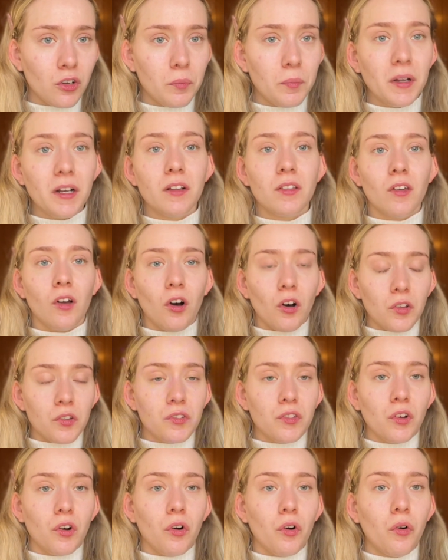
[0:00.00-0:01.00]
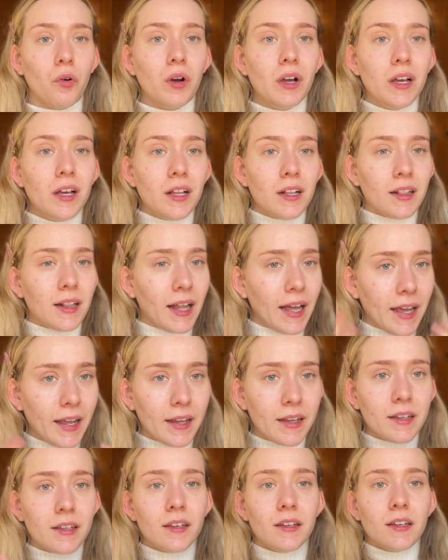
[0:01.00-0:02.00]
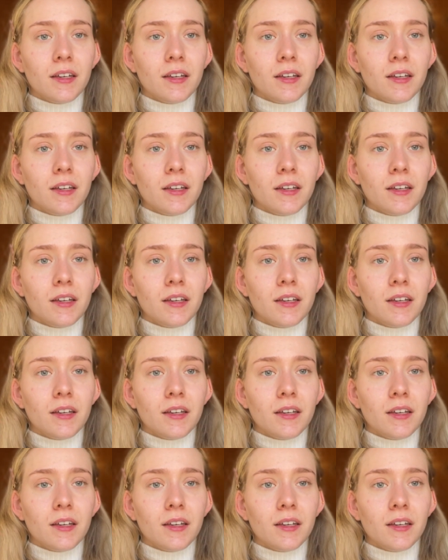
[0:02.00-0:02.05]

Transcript: but it's also like,